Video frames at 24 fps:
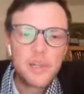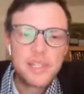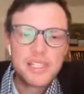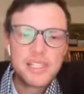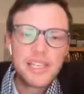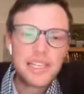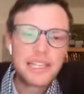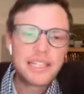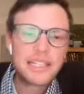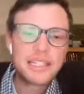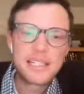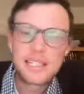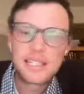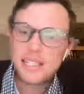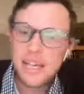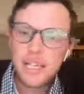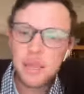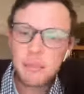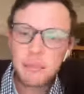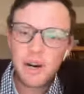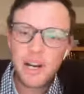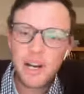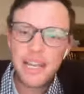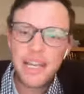We seek to
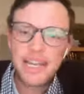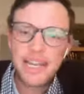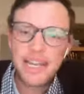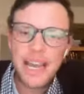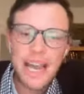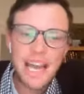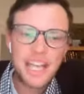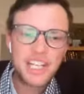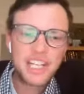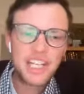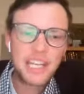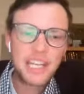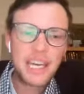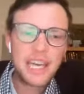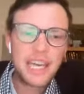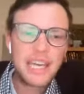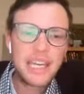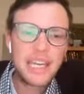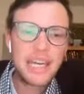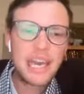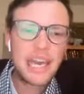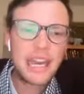celebrate, educate,